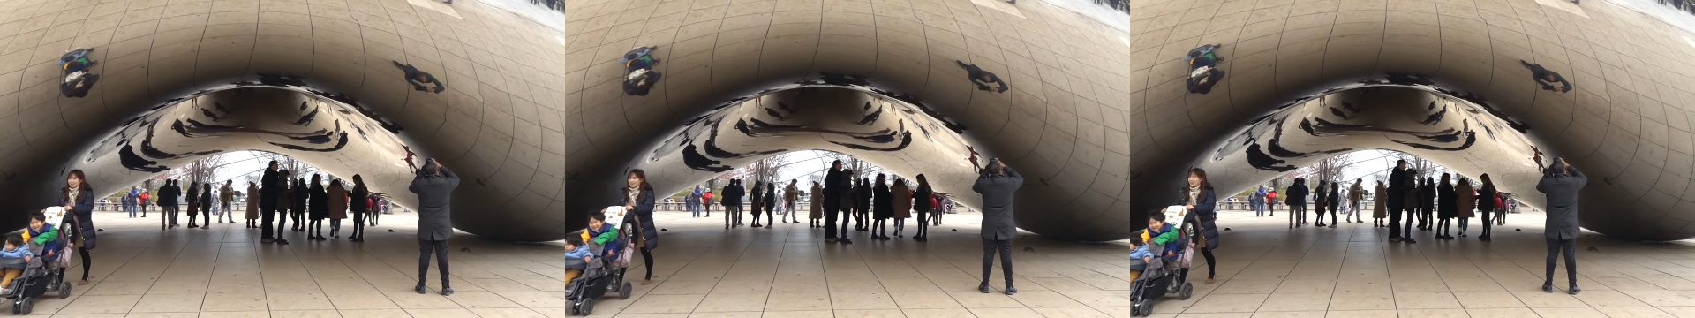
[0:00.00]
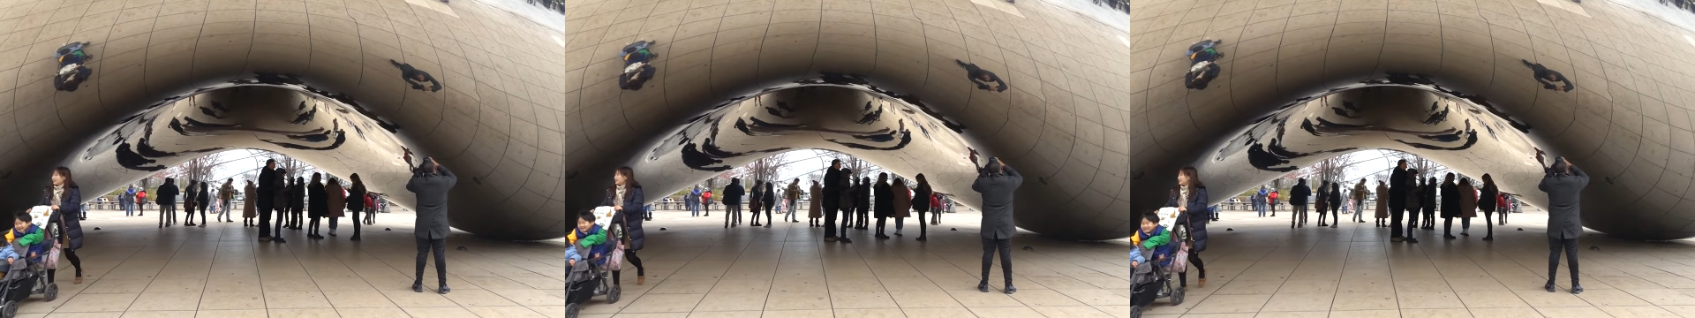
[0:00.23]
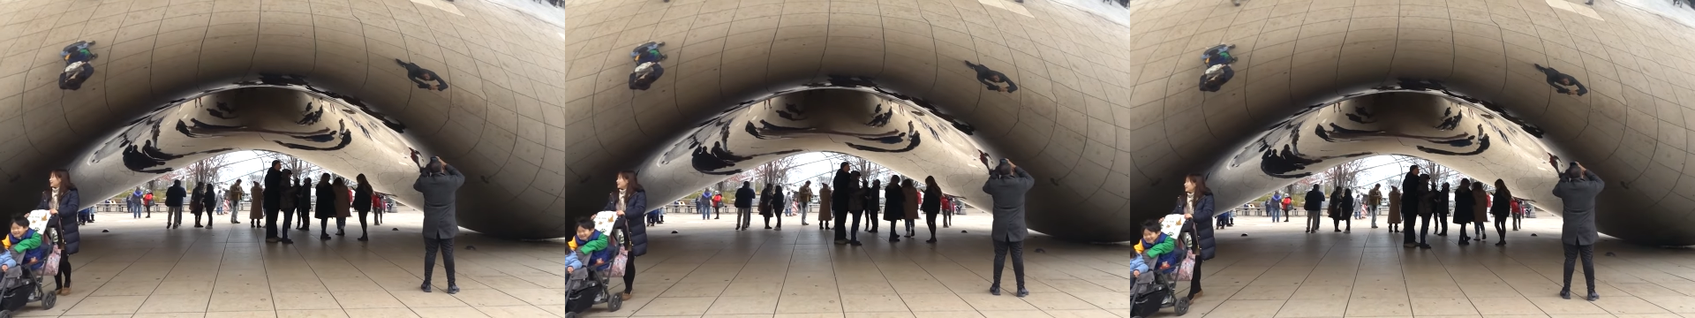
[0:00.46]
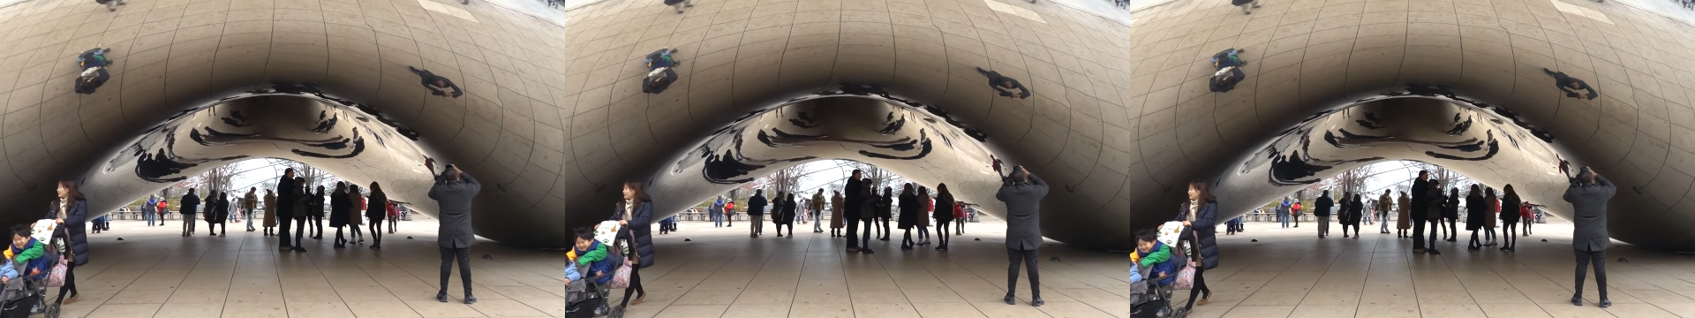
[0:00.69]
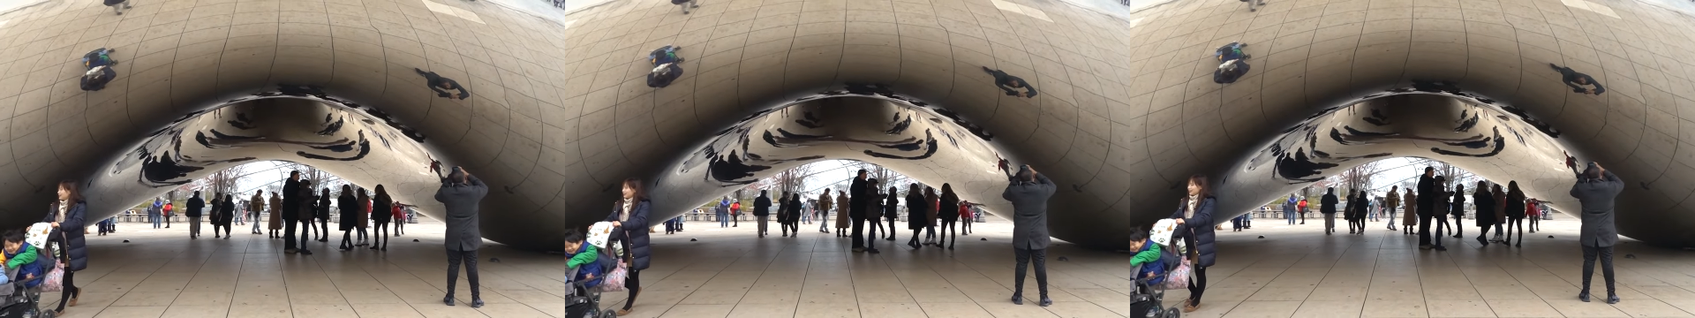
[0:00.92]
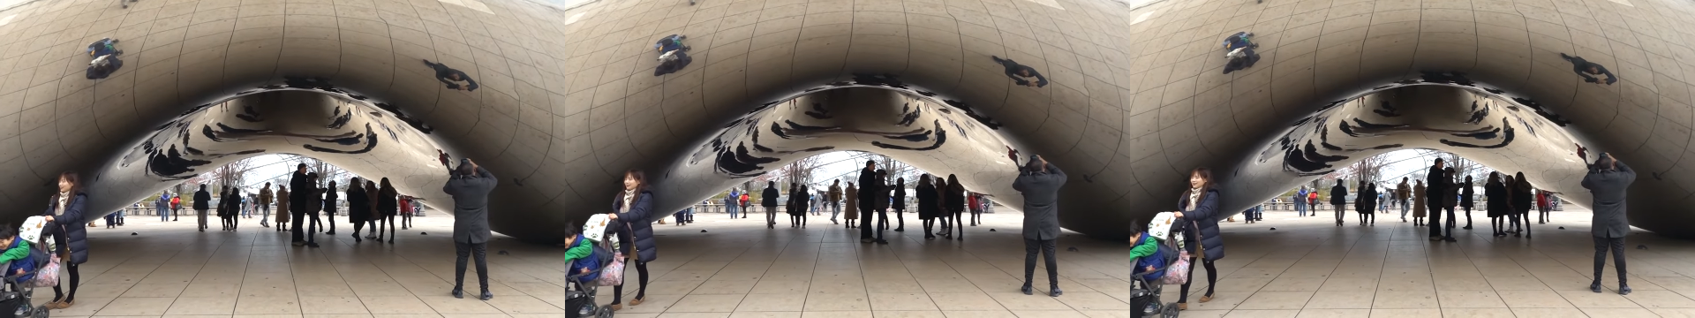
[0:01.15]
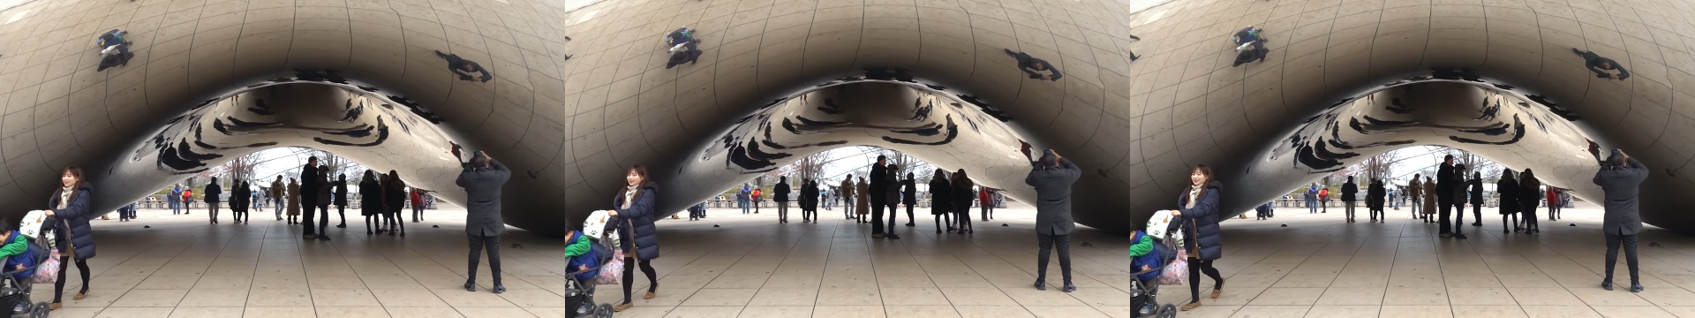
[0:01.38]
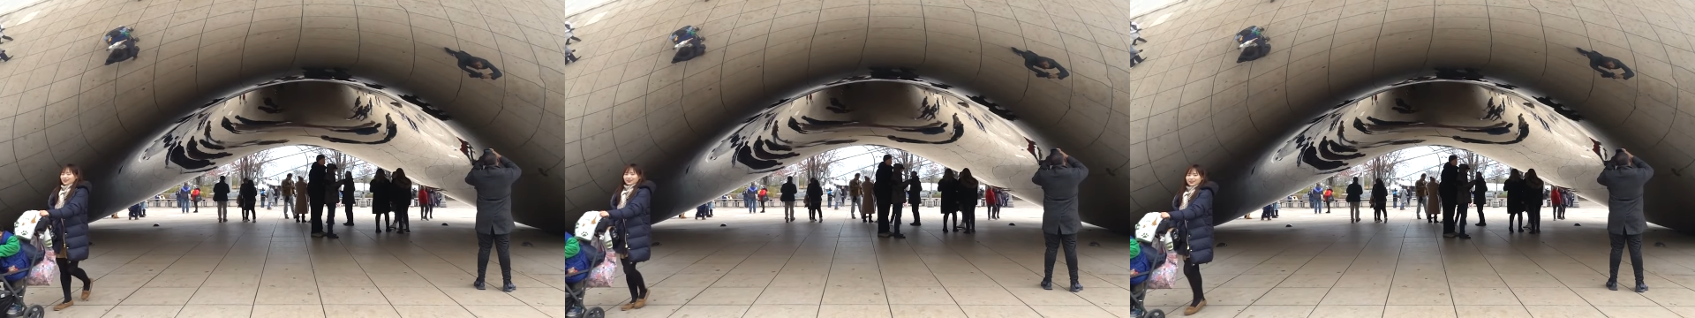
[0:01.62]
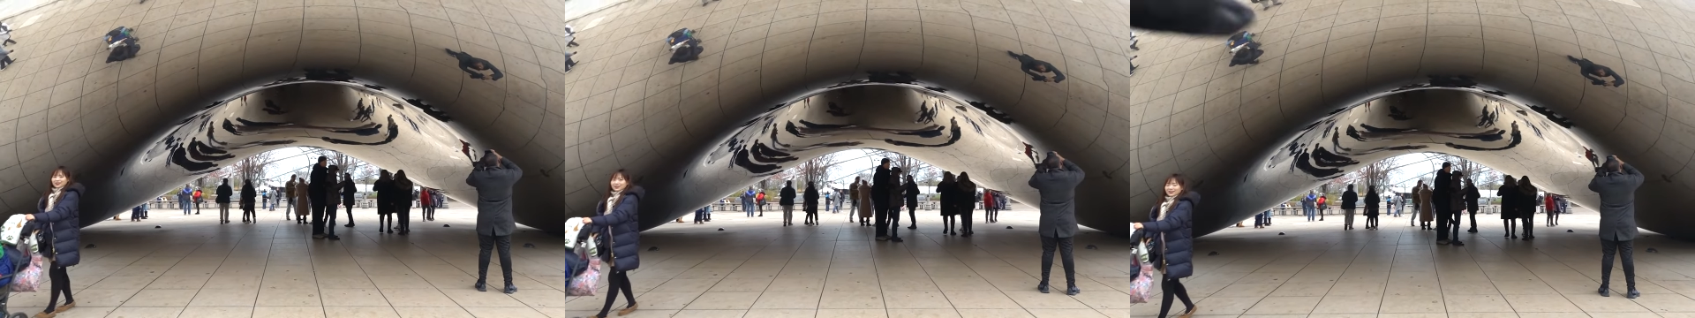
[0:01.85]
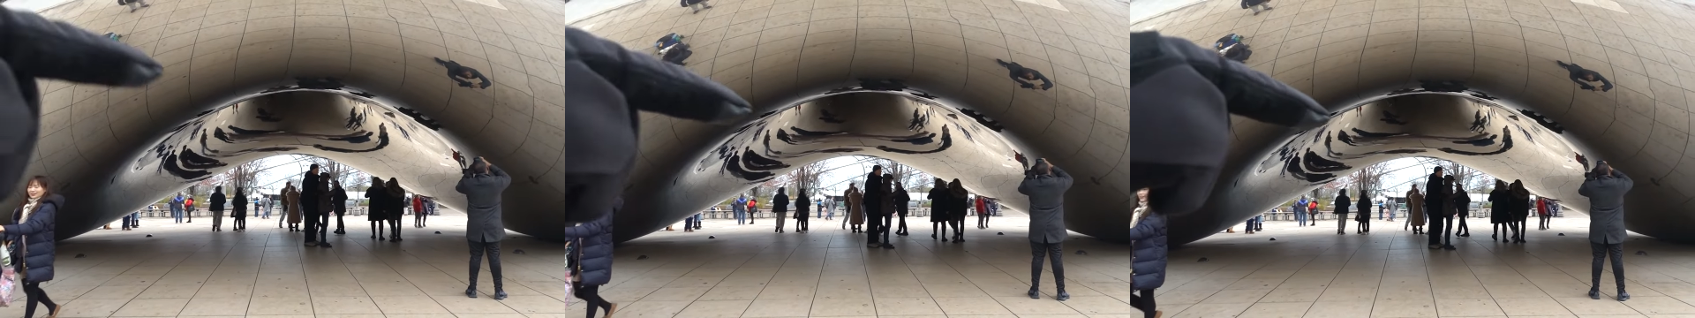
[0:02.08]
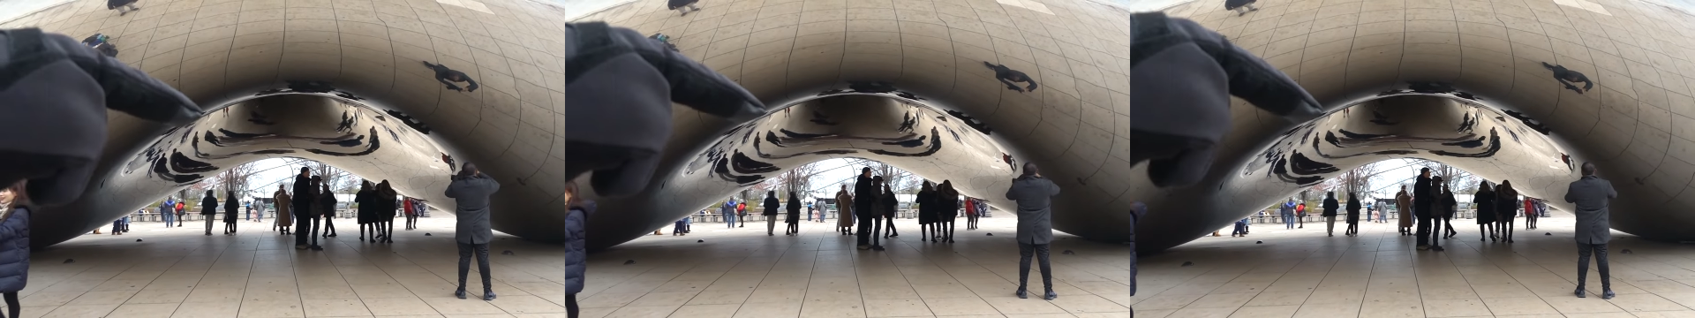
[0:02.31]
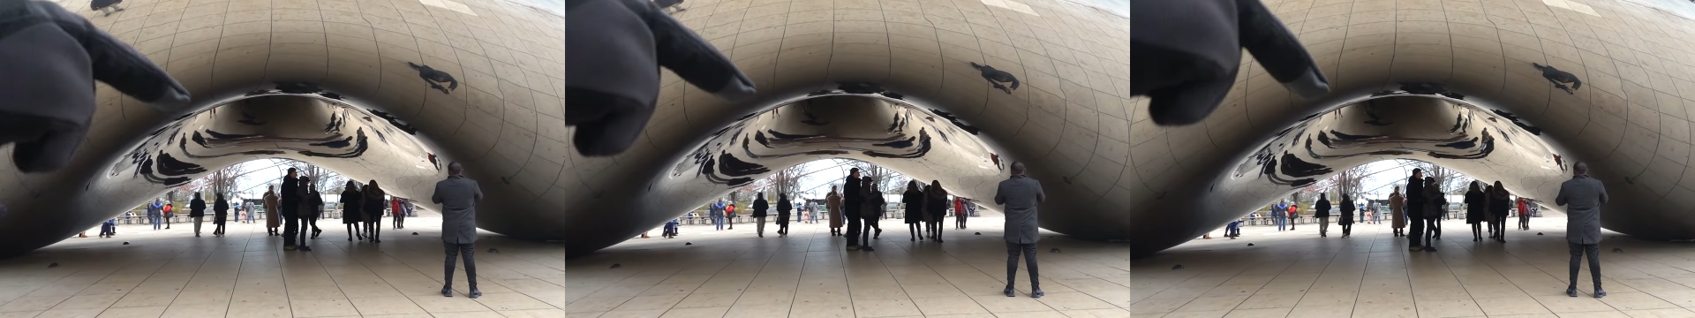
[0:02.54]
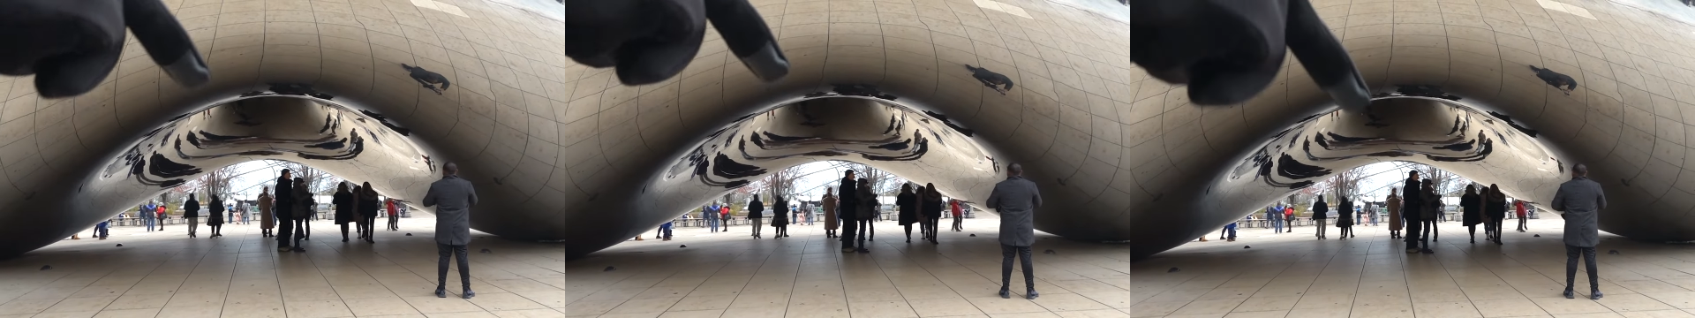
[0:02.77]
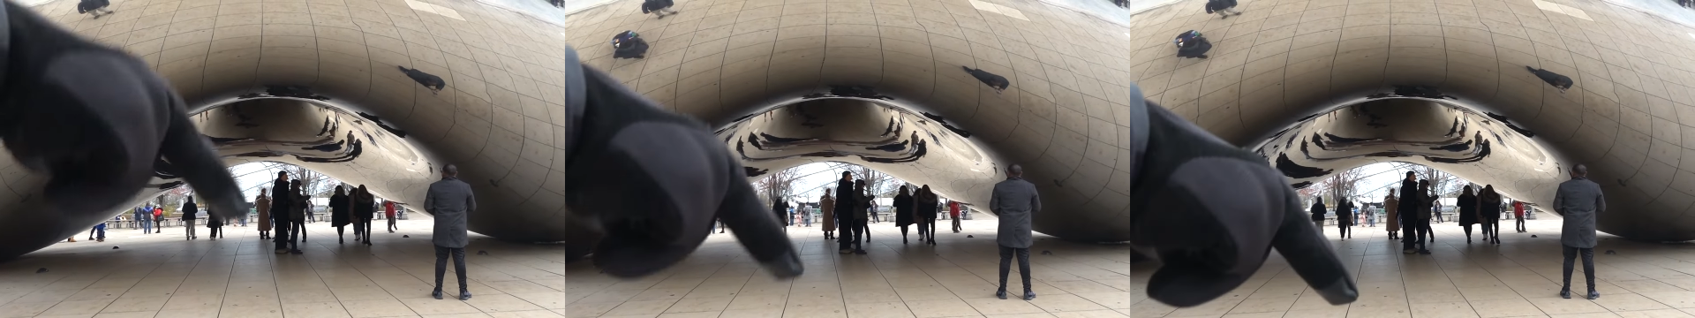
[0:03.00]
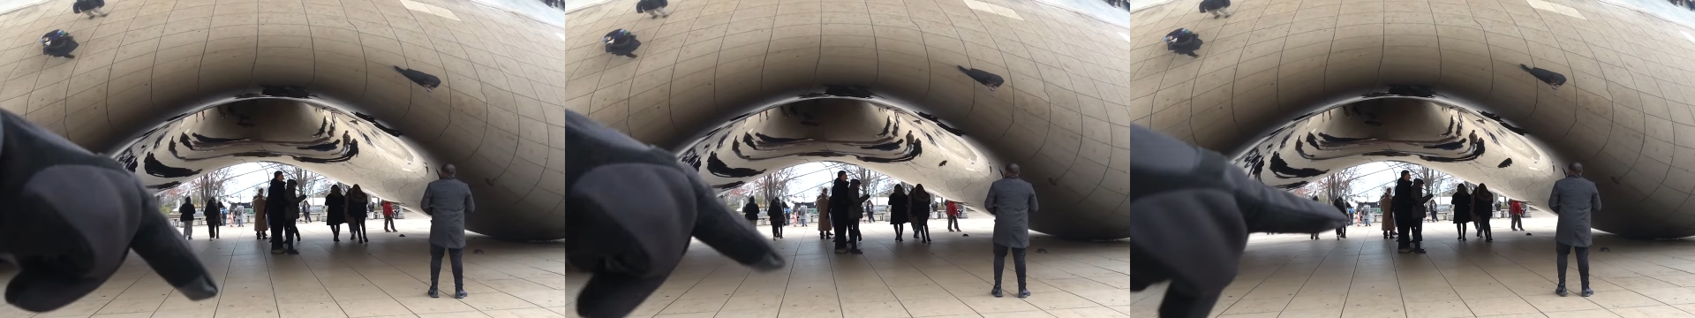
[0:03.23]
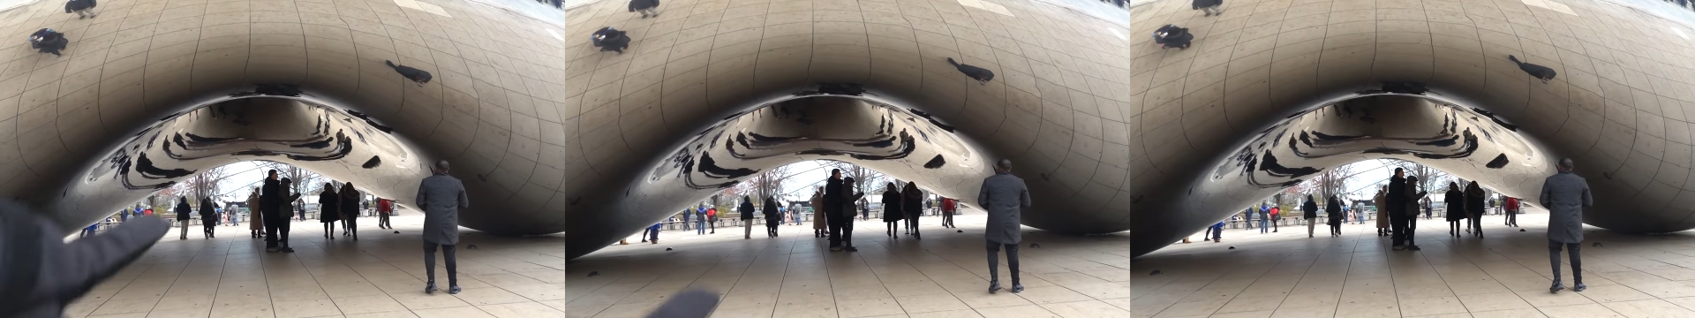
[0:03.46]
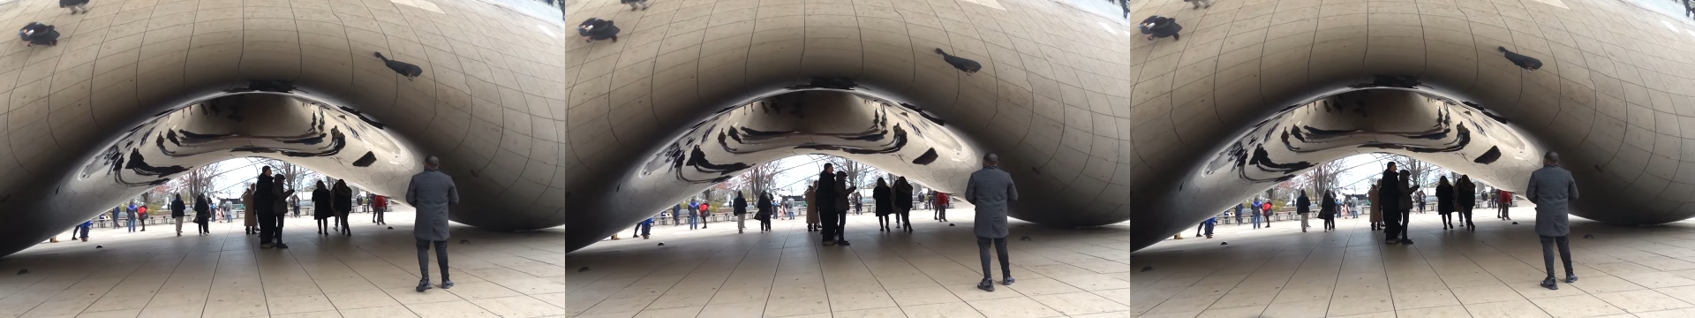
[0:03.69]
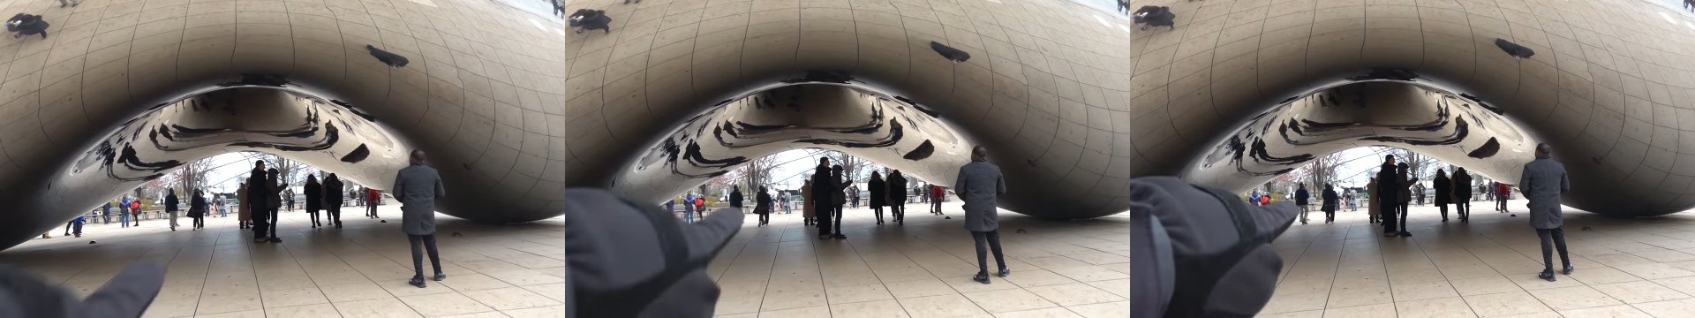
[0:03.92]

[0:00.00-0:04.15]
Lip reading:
Nobody's mouth can be seen.